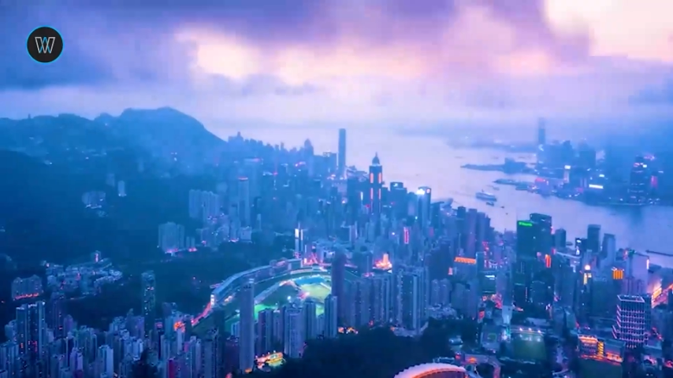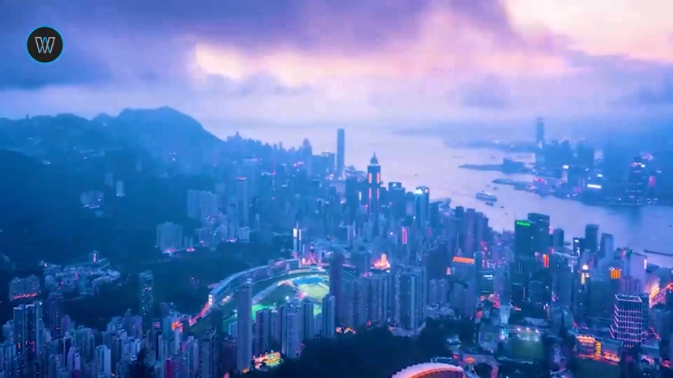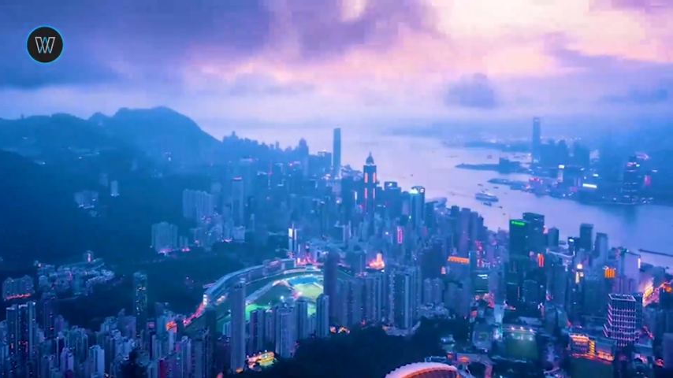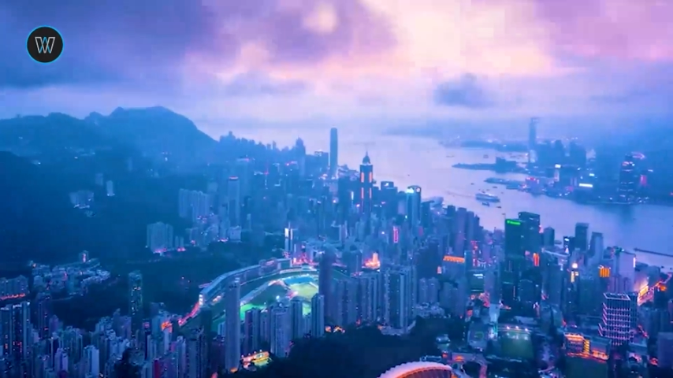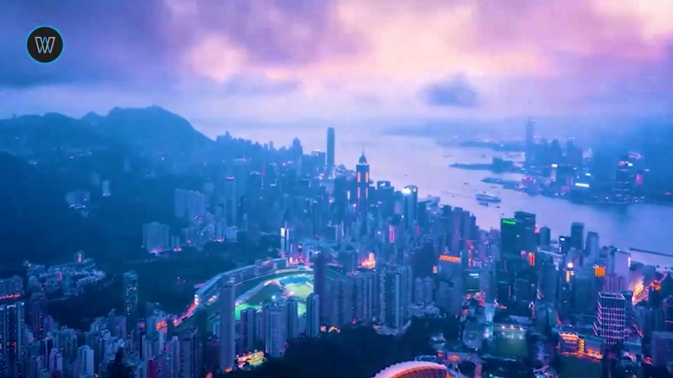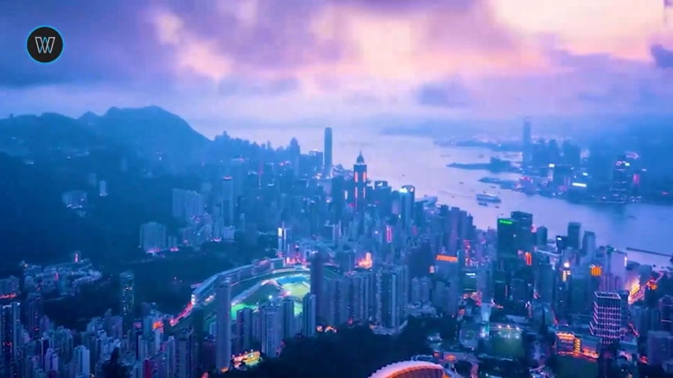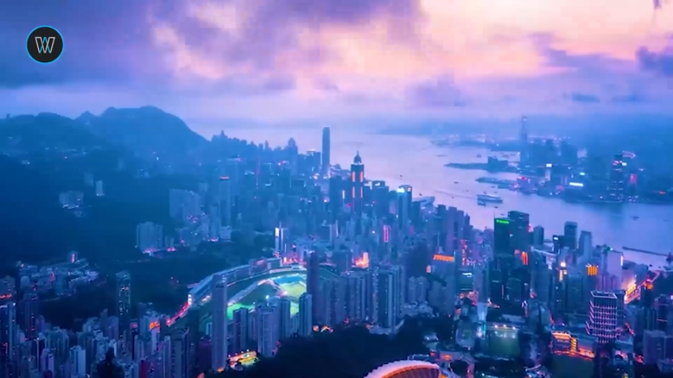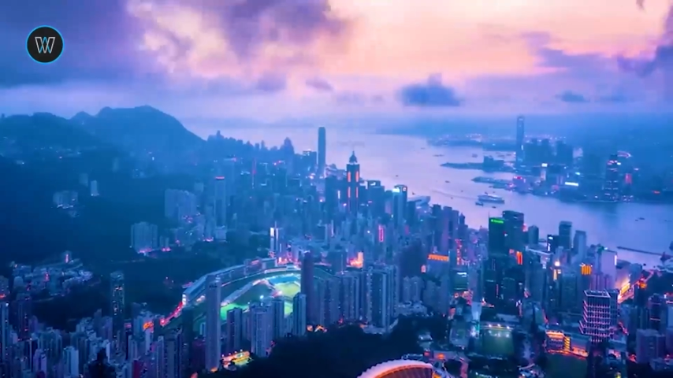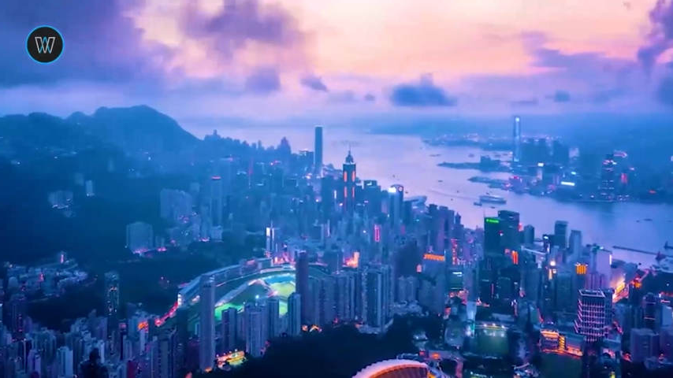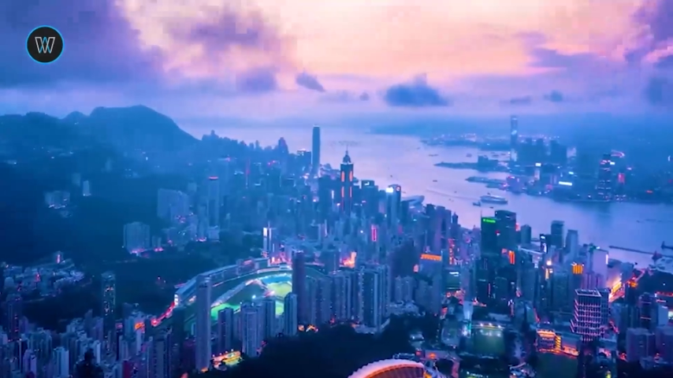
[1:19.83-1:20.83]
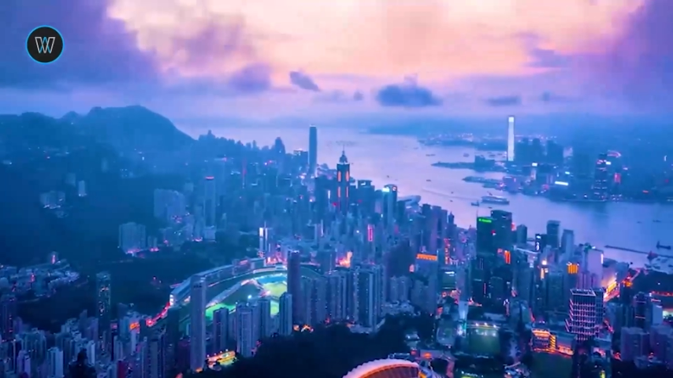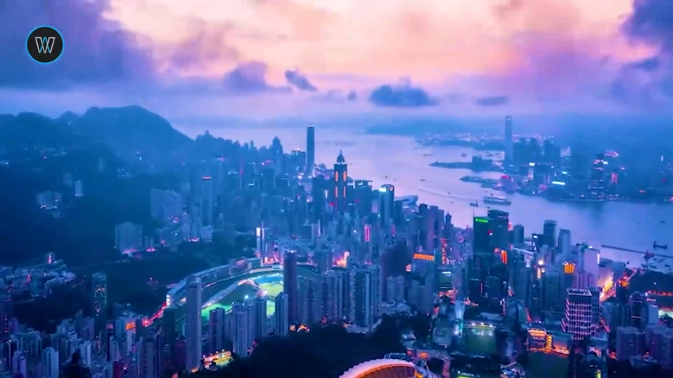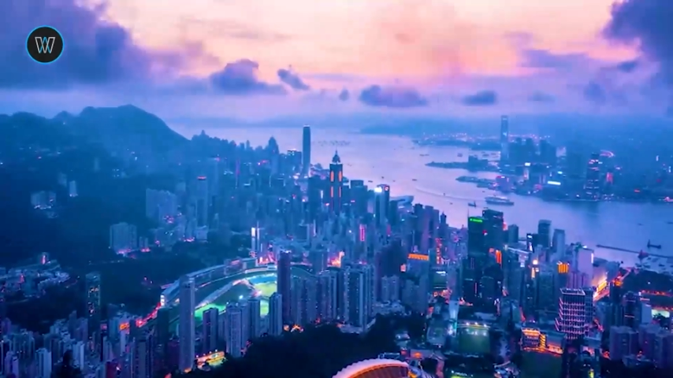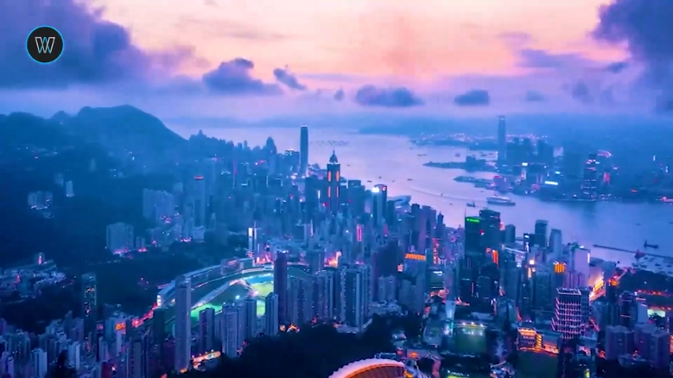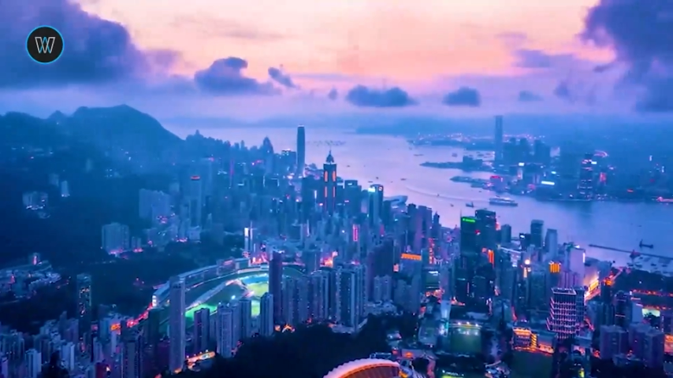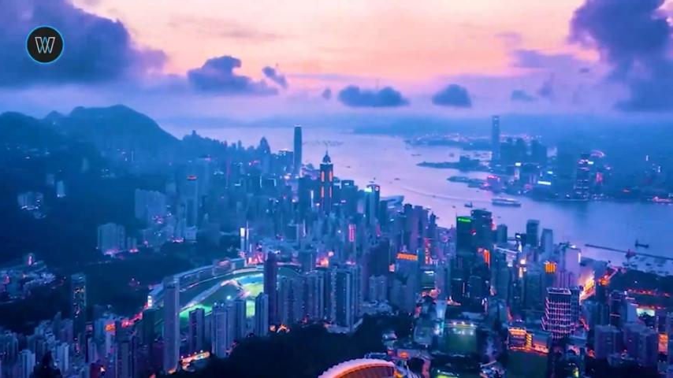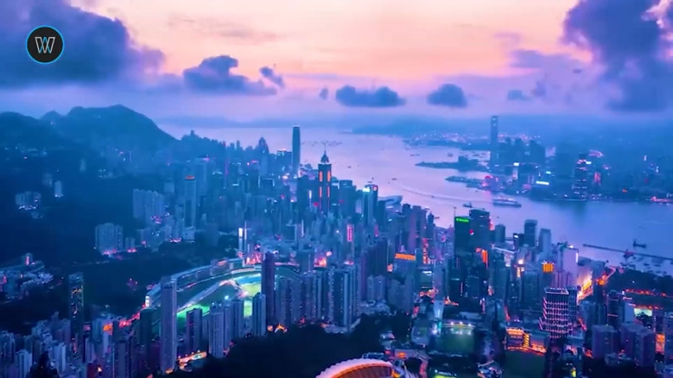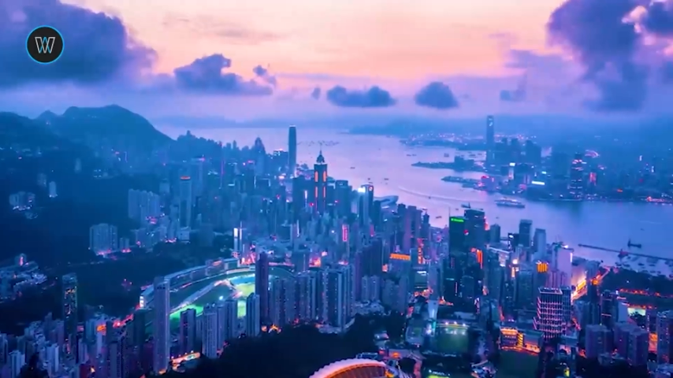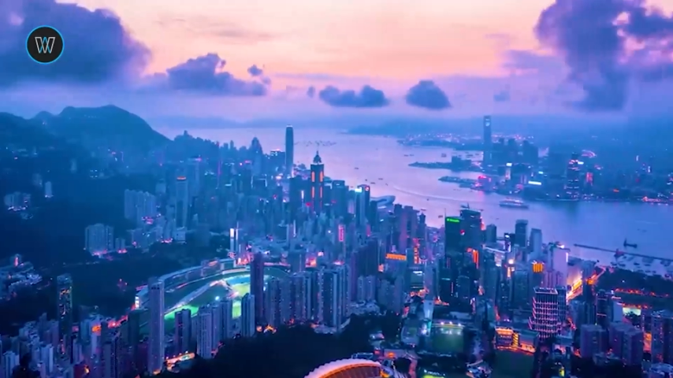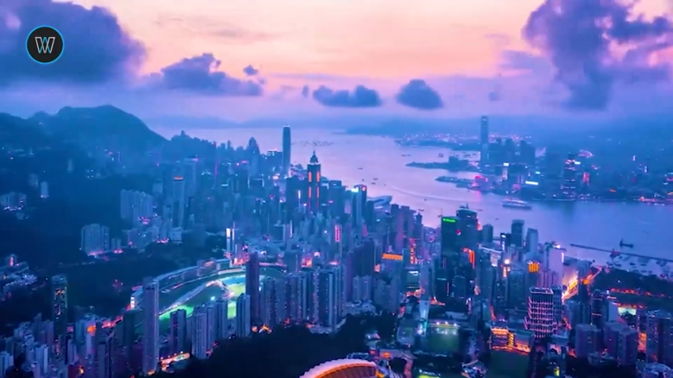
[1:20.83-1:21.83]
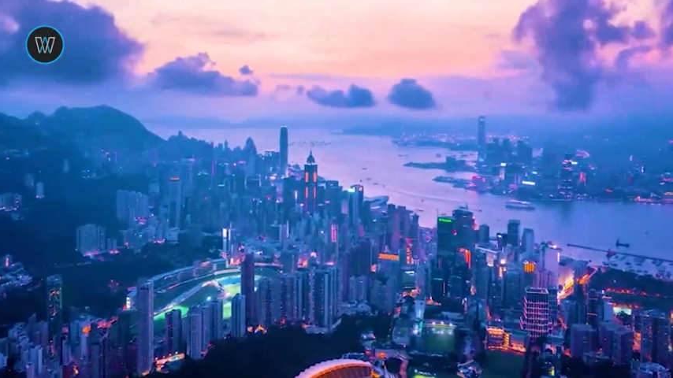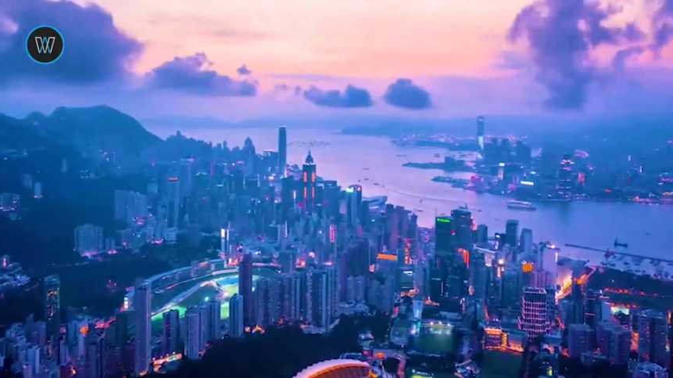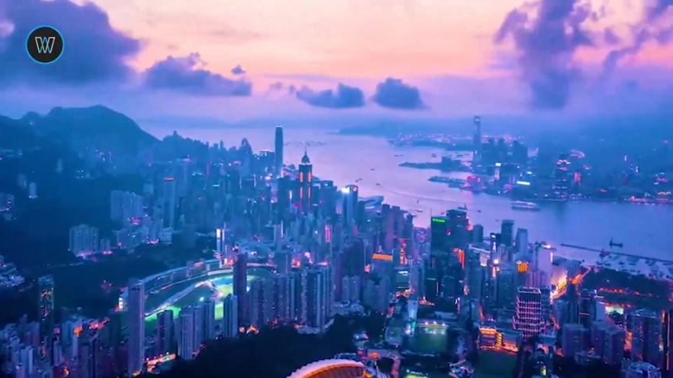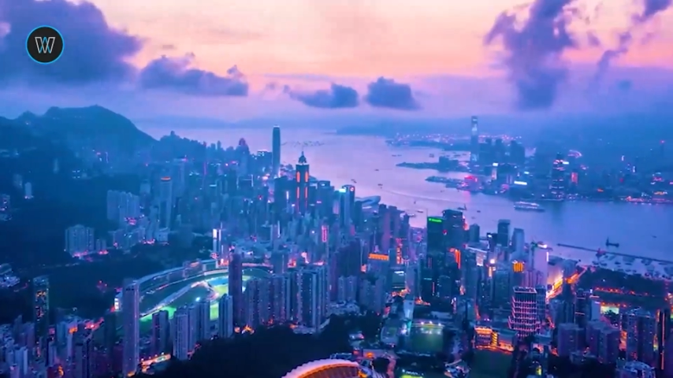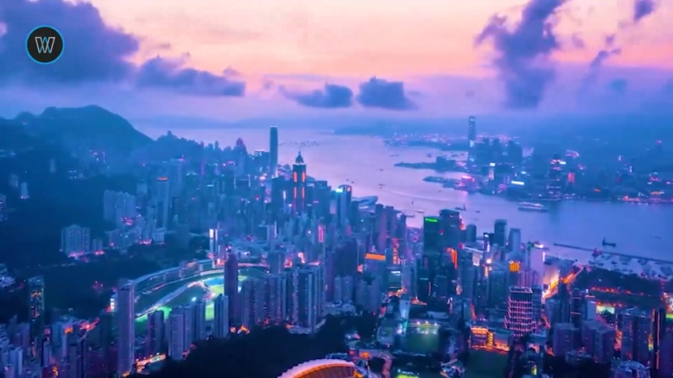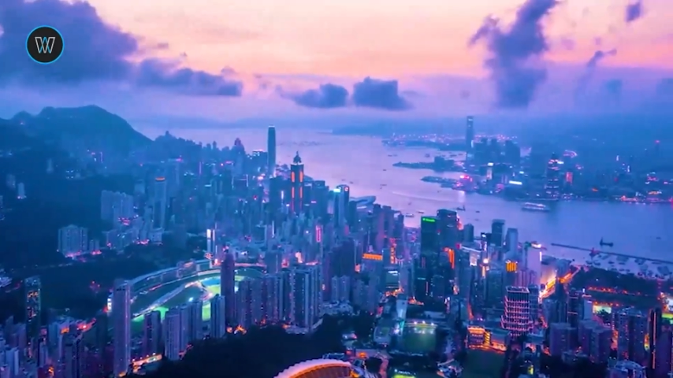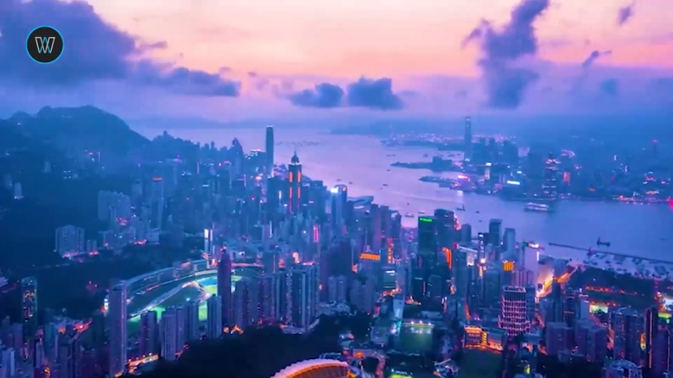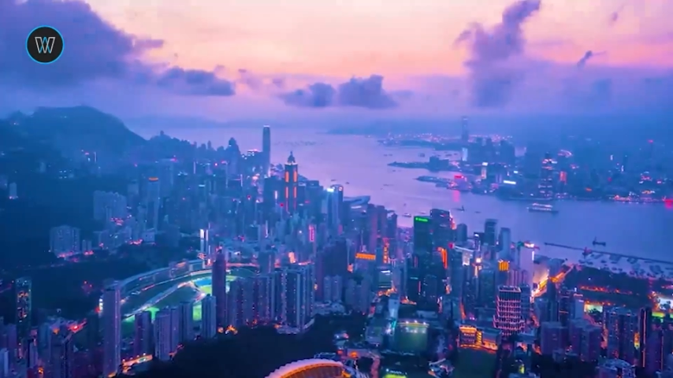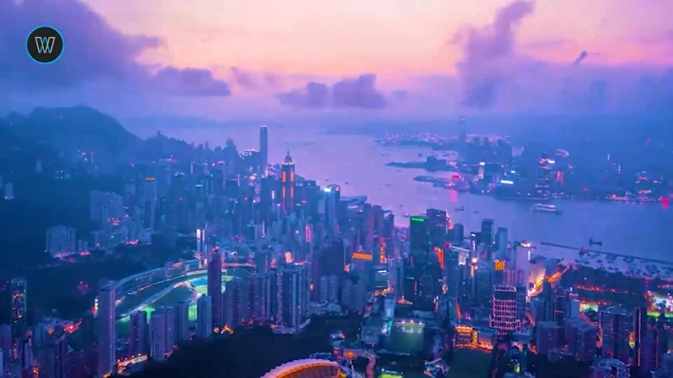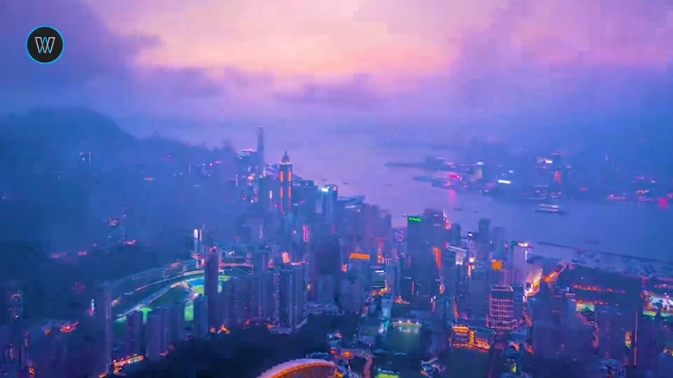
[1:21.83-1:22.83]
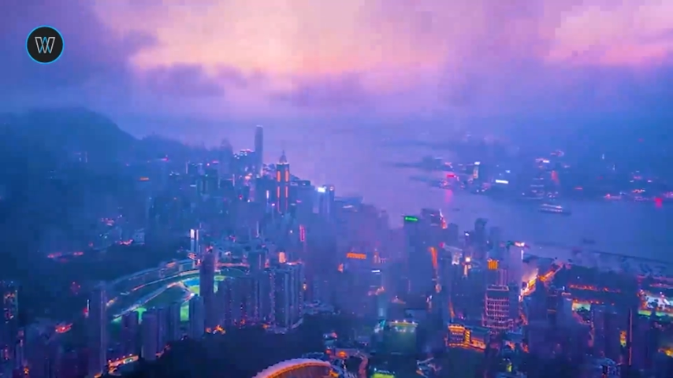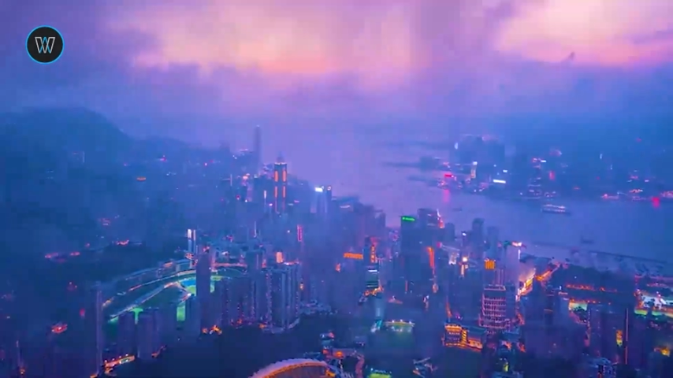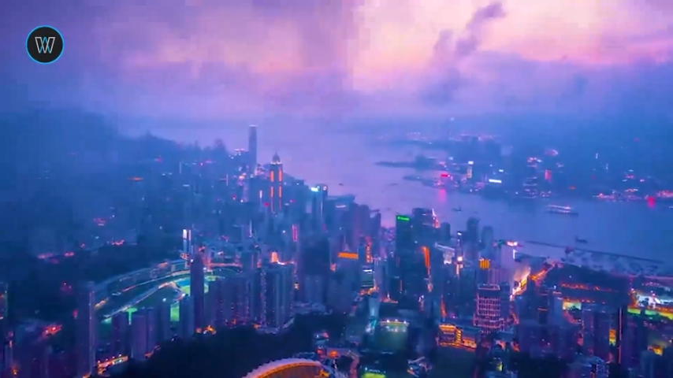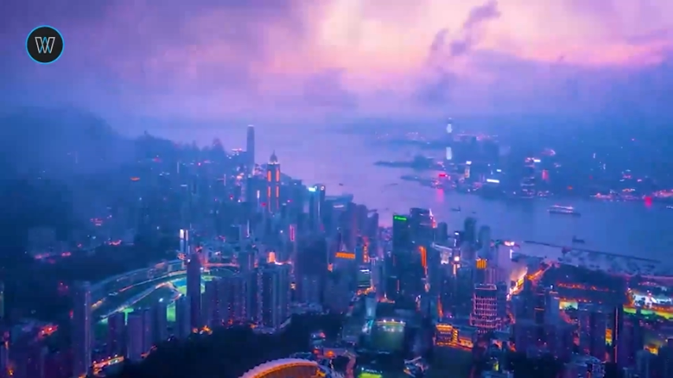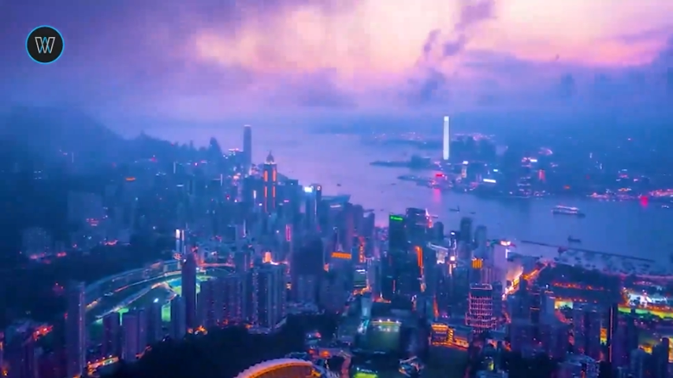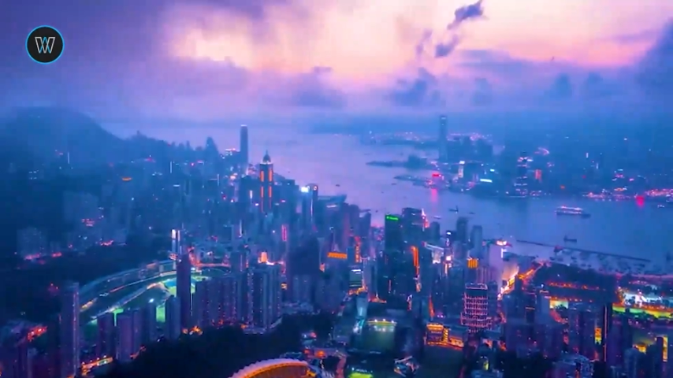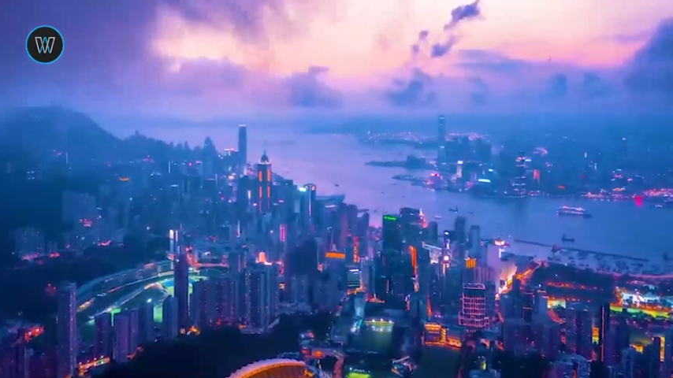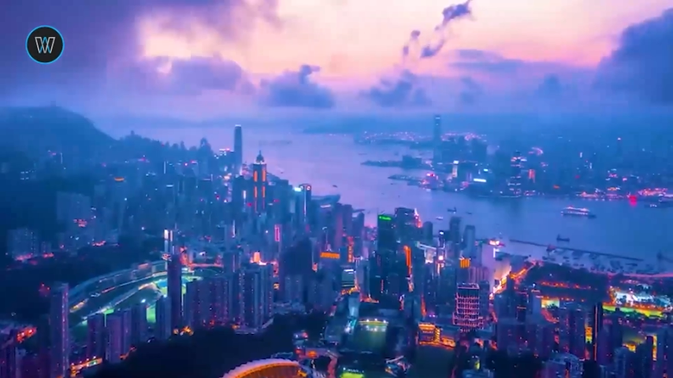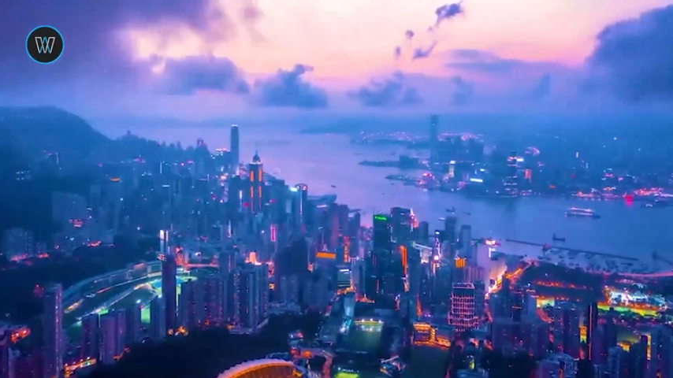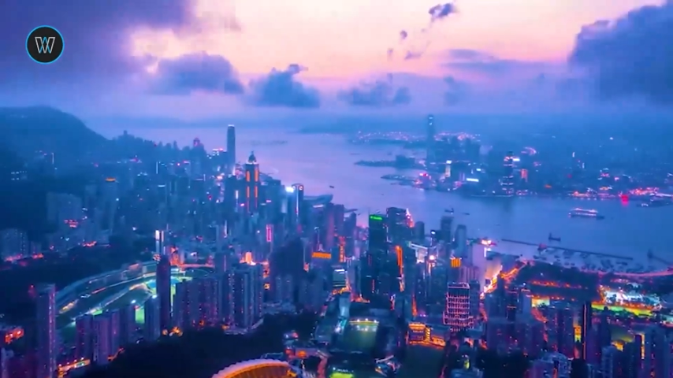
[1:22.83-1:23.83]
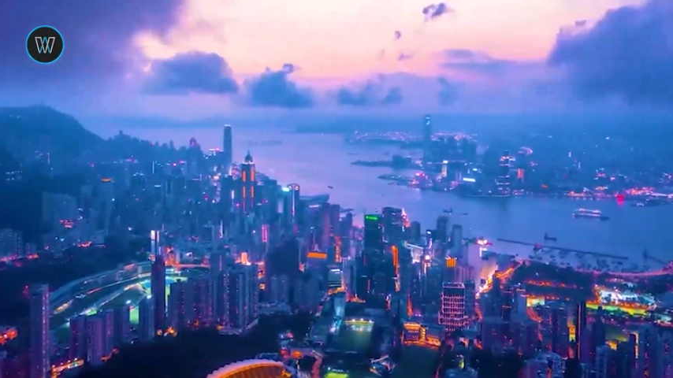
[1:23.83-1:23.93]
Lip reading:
No face is visible, so there are no lips to read.